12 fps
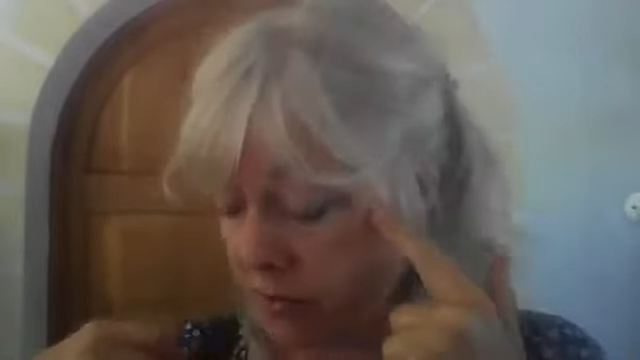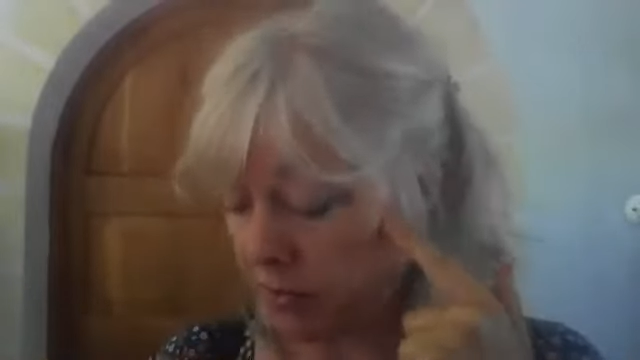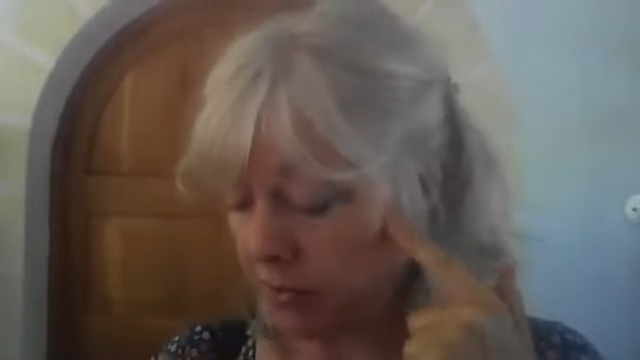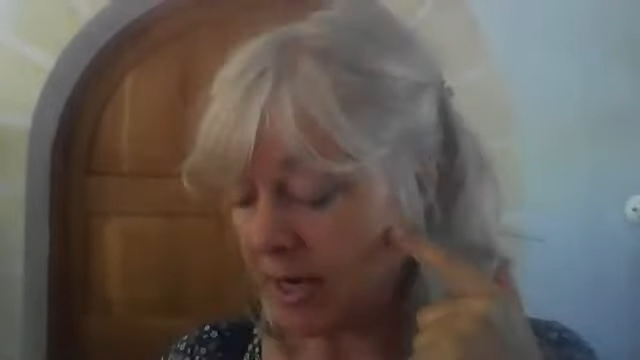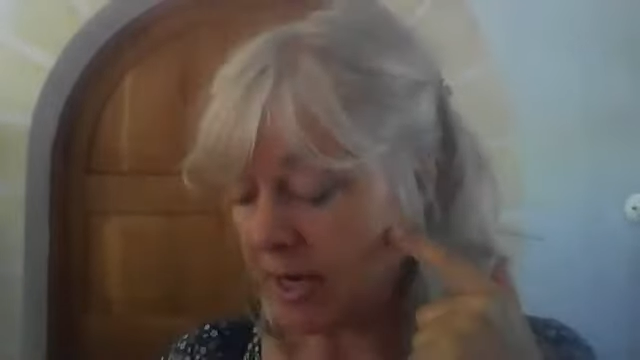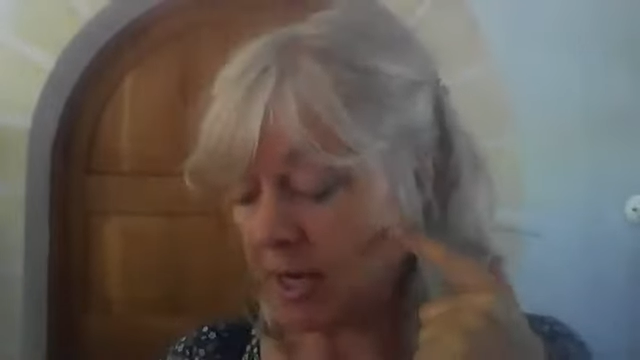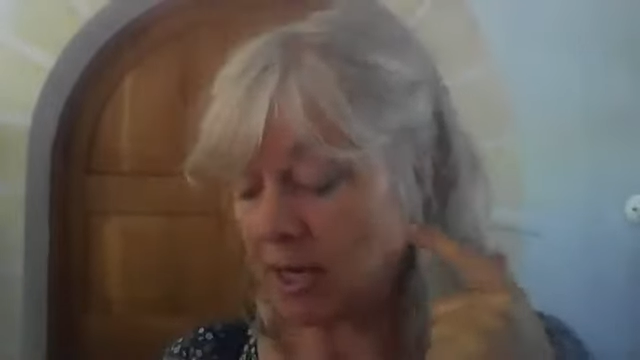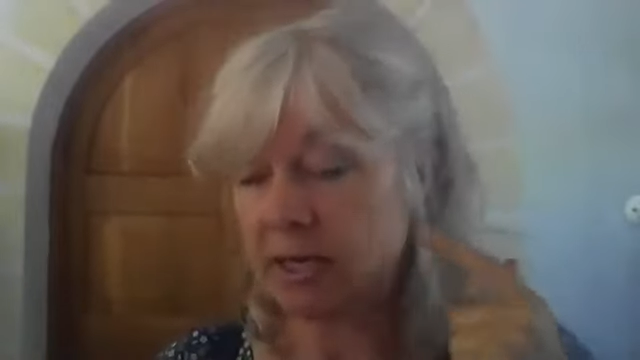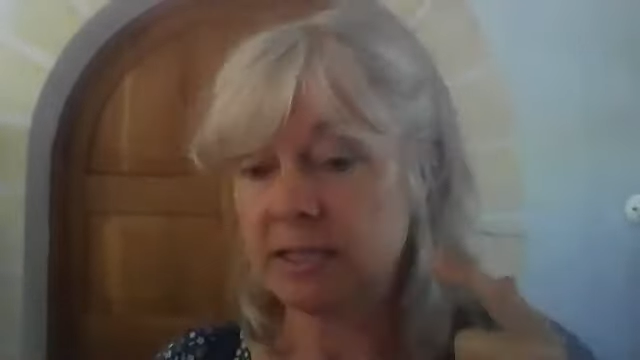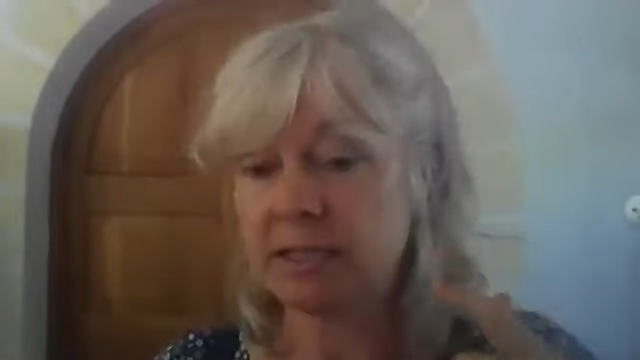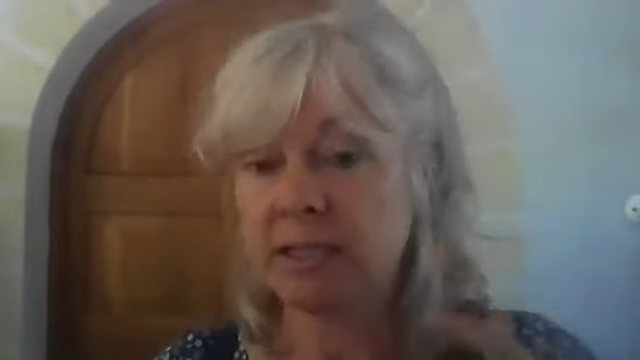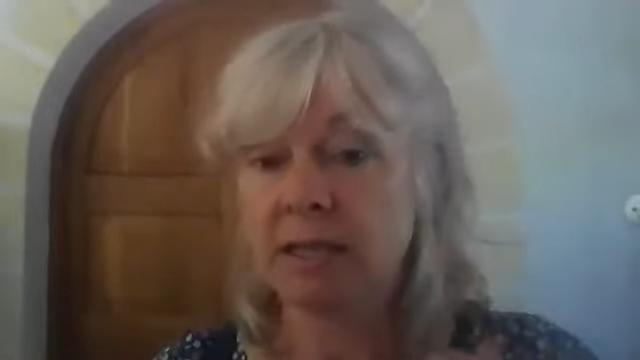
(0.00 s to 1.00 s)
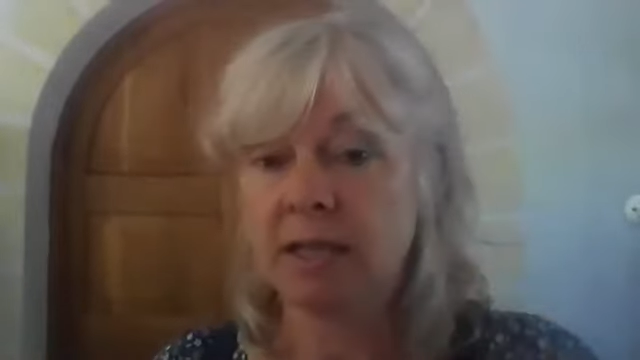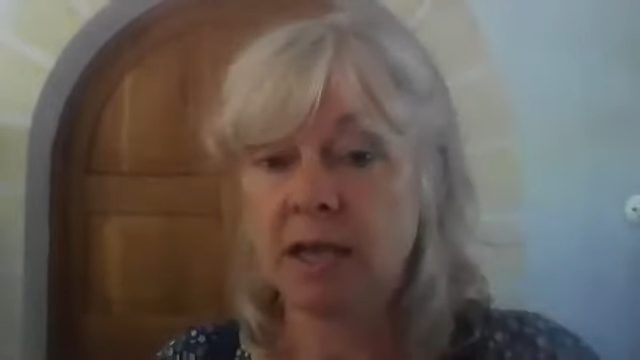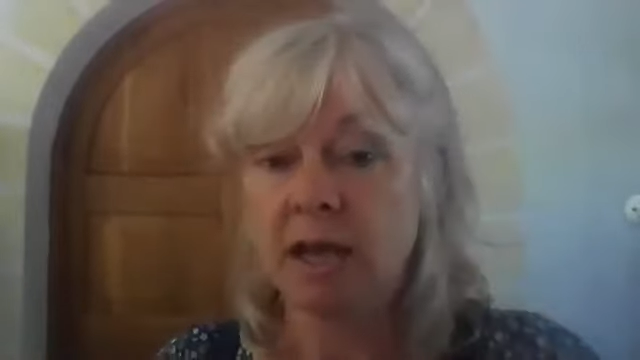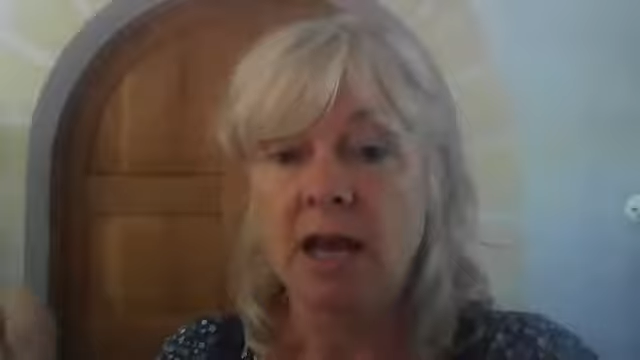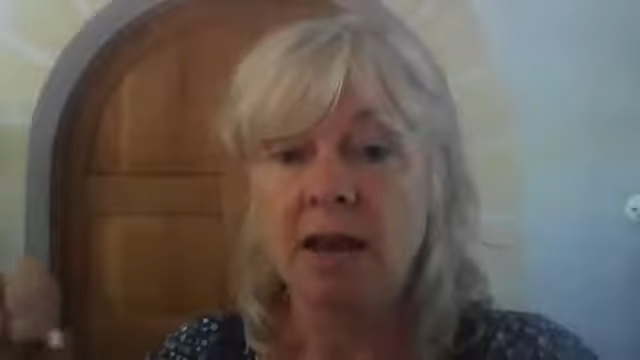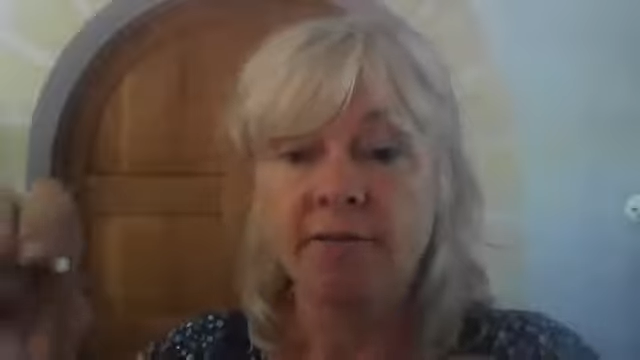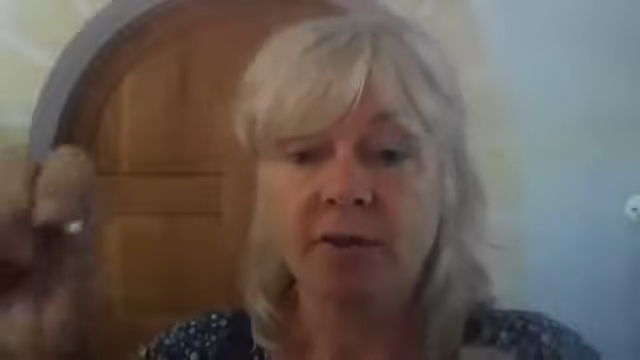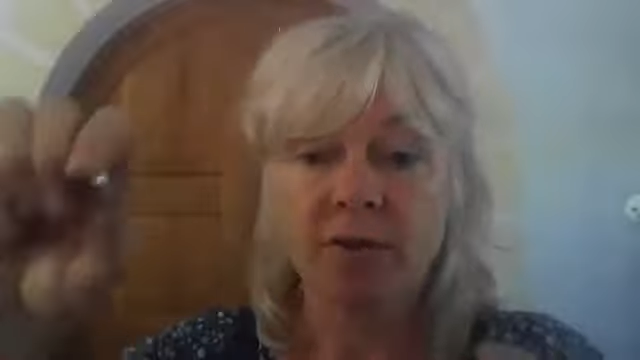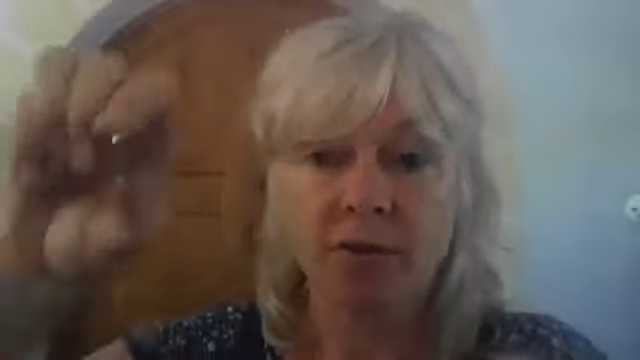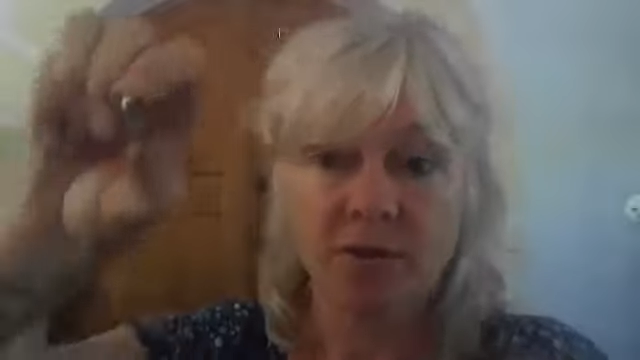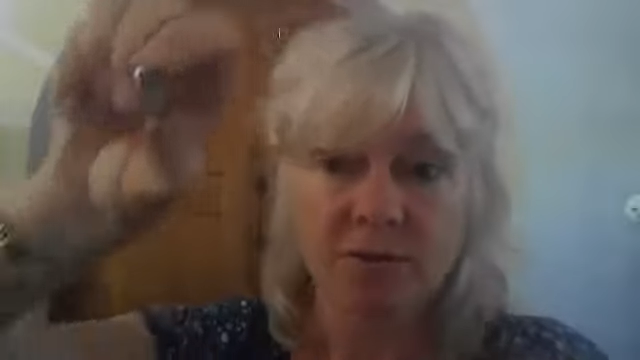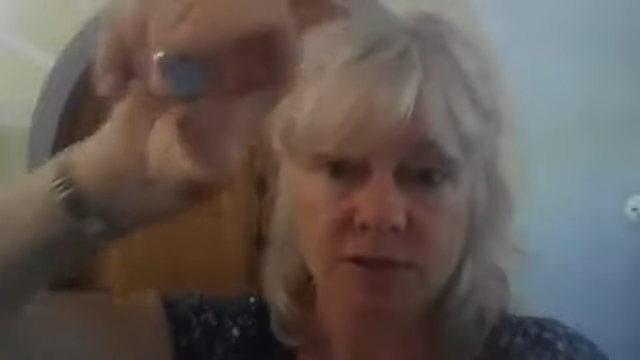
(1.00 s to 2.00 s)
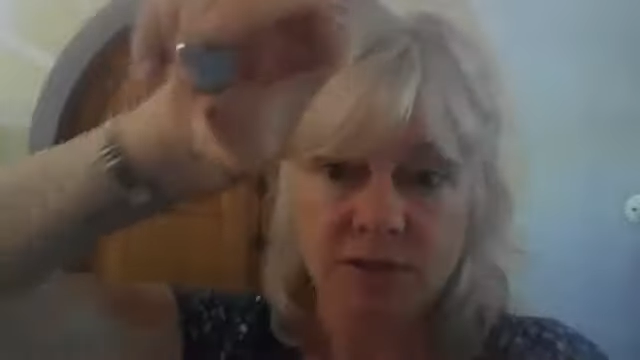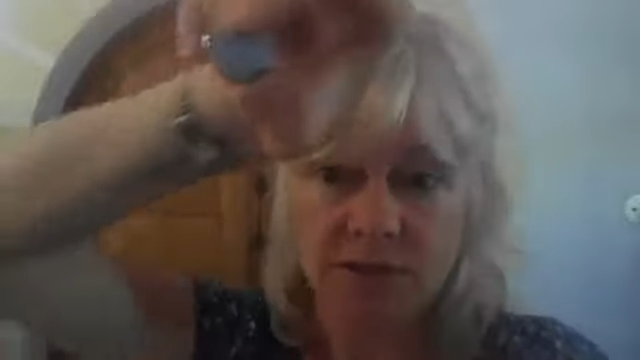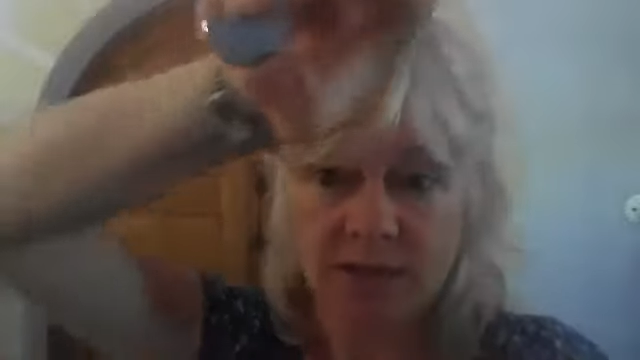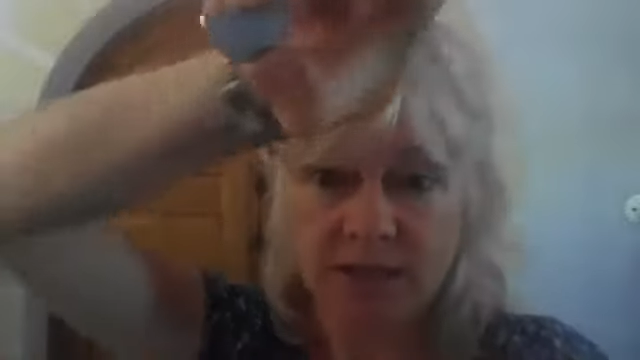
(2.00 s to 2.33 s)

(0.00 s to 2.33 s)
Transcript: 3 colours. I've got